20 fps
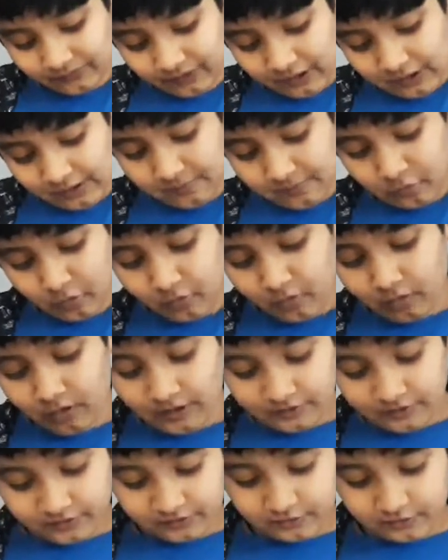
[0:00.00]
one
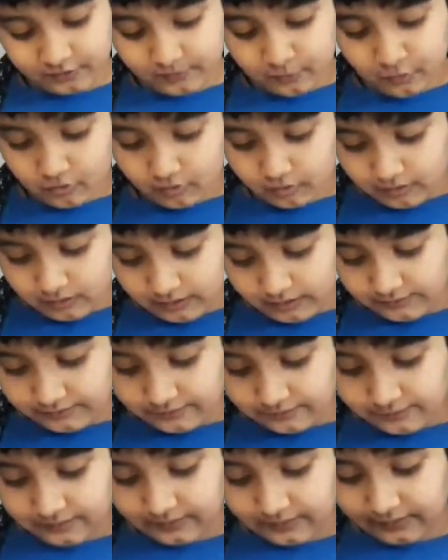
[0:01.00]
more answer book.
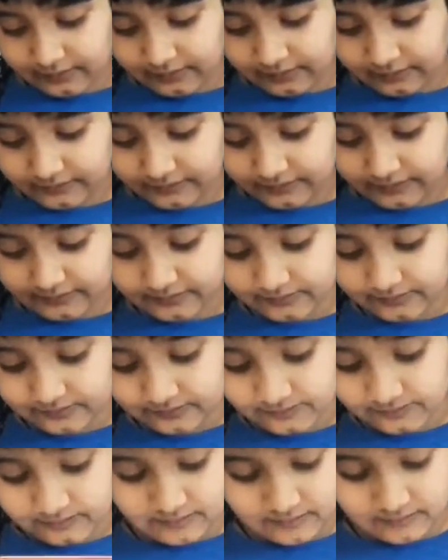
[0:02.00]
I guess
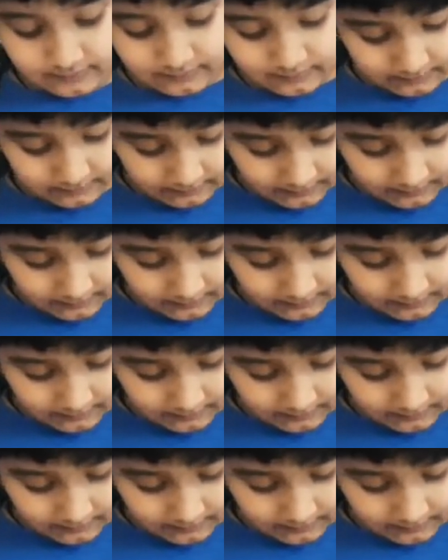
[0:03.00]
it's a